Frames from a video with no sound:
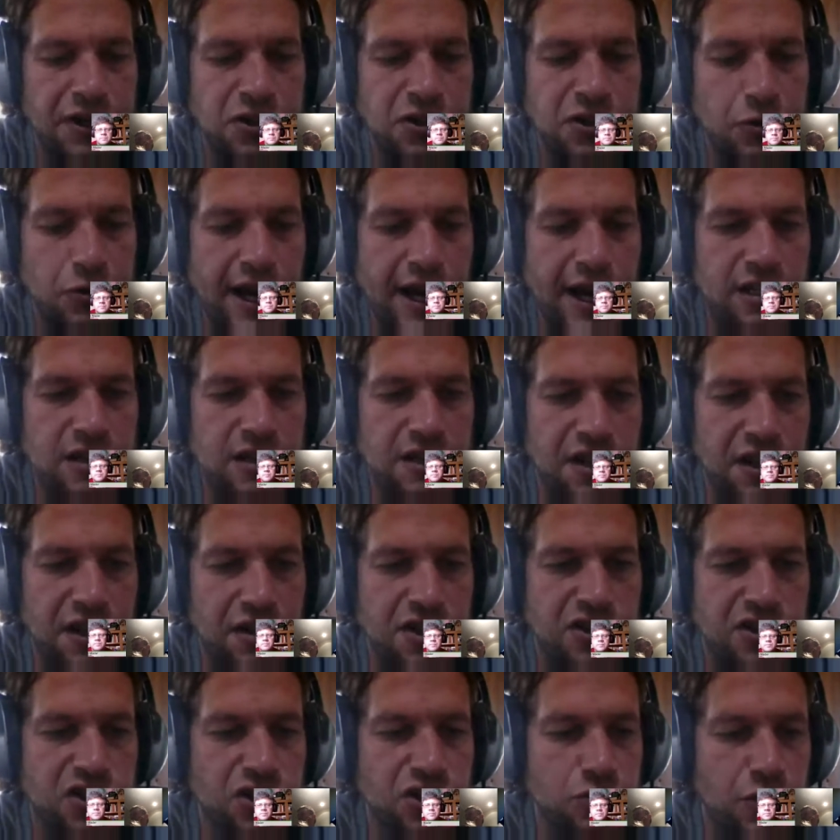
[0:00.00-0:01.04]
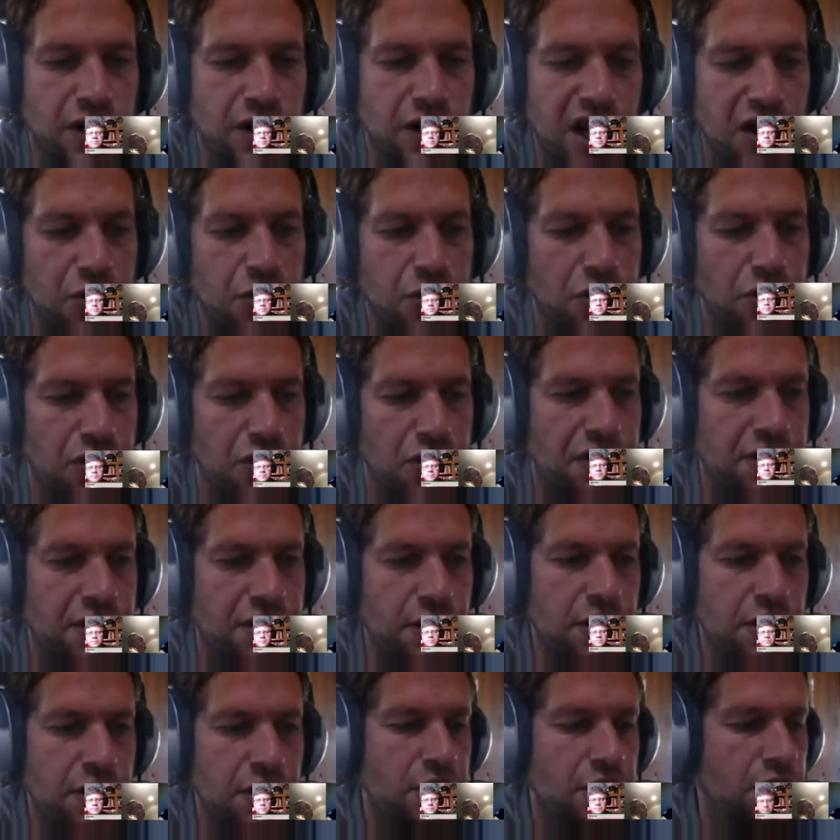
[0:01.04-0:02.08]
directly, this is what I
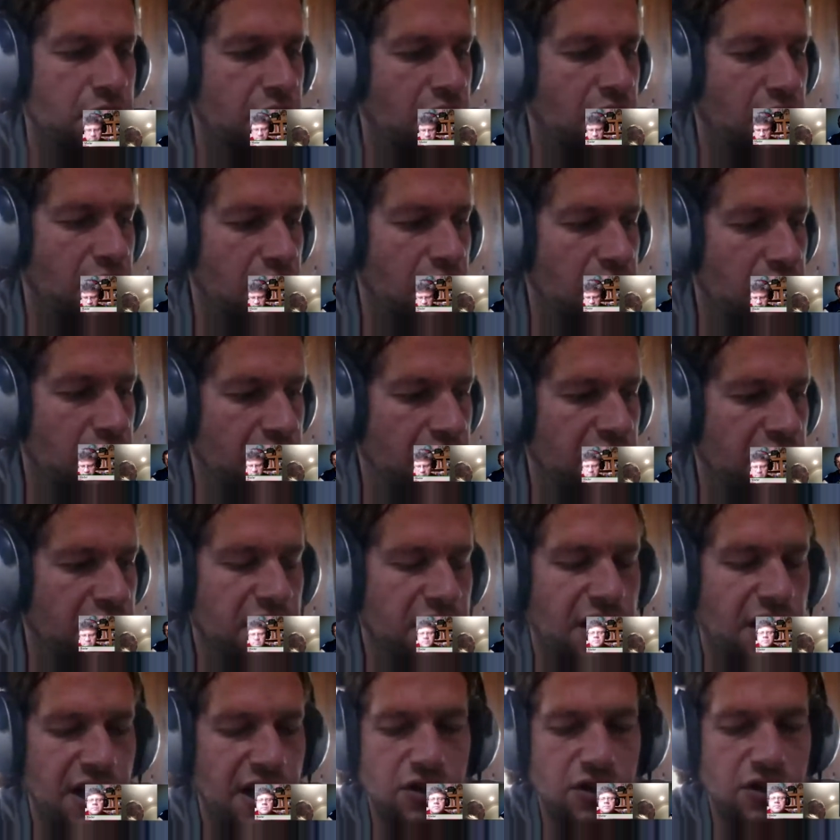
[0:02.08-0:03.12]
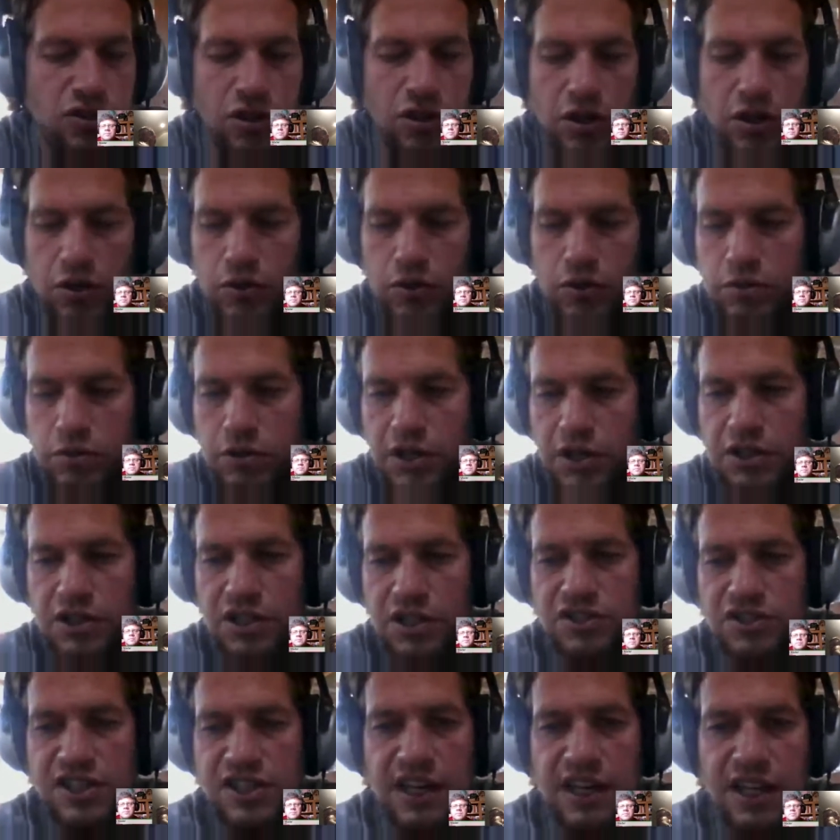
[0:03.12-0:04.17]
heard in Quito.
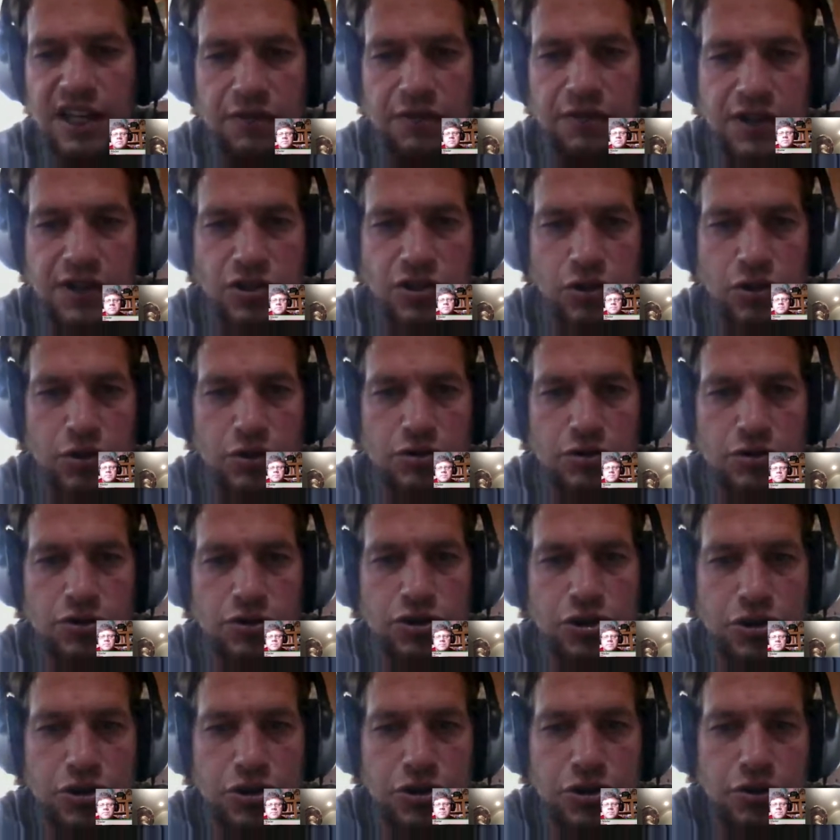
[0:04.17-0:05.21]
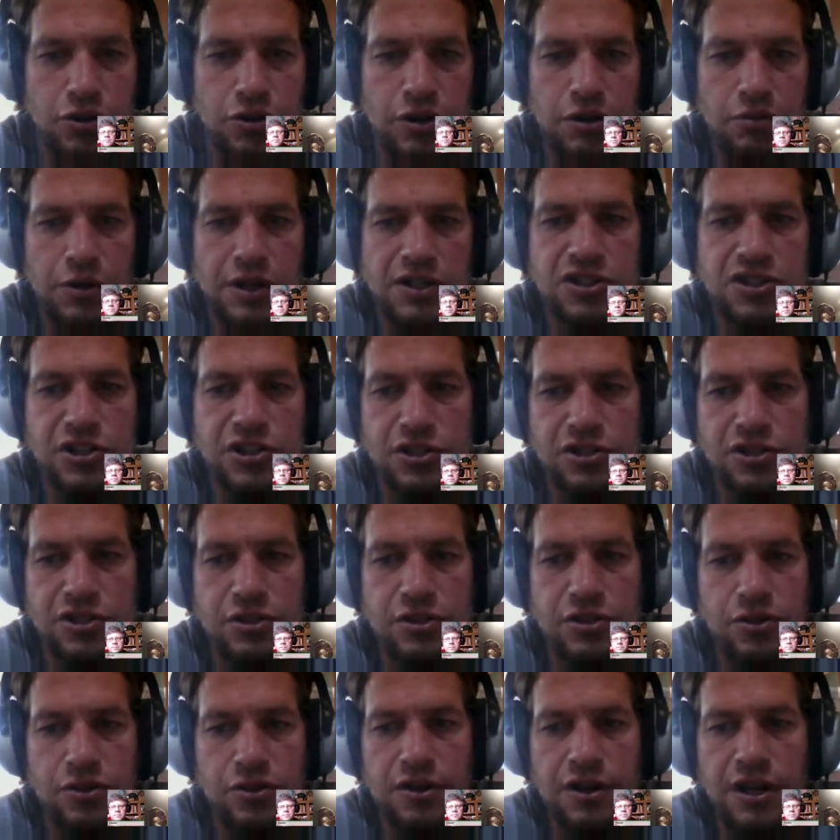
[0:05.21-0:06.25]
Does any of this hold true, or what's your
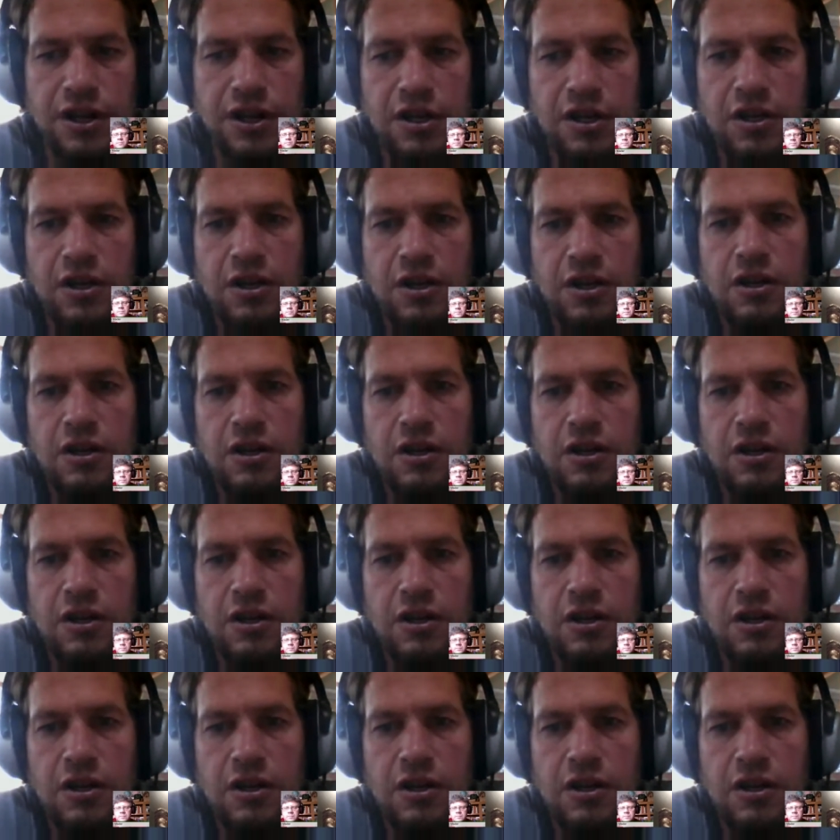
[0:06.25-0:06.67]
story?